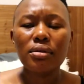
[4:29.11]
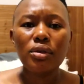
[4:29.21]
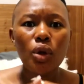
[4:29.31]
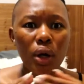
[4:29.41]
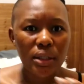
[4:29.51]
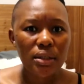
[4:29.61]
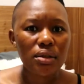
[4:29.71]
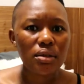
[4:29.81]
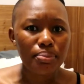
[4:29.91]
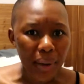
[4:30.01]
not
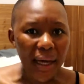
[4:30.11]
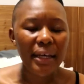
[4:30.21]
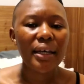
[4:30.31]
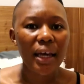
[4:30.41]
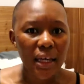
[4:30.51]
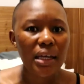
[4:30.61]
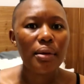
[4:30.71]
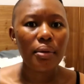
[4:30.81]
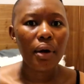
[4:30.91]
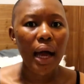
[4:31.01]
buying
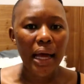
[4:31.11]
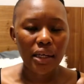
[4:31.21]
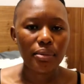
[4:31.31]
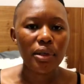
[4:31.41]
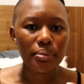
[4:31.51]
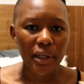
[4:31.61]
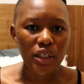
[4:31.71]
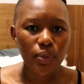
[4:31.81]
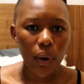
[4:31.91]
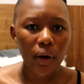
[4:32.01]
any
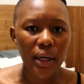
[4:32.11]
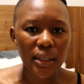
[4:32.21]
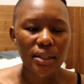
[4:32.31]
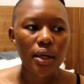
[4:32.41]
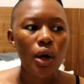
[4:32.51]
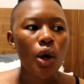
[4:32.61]
animal-based products.